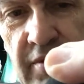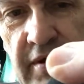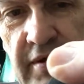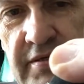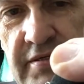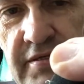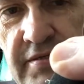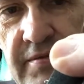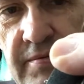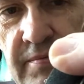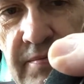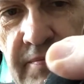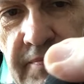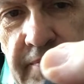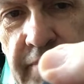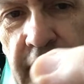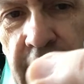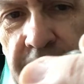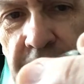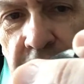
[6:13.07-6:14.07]
it's
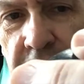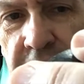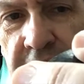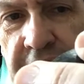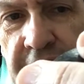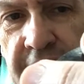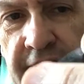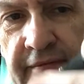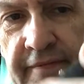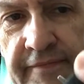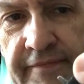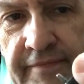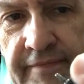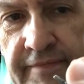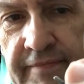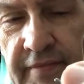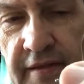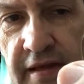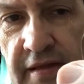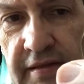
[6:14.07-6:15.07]
probably
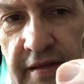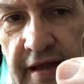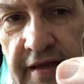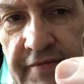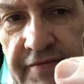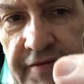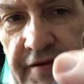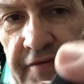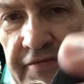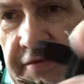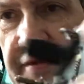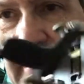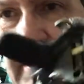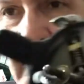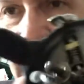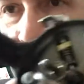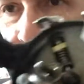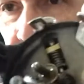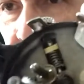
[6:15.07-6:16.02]
late 50s.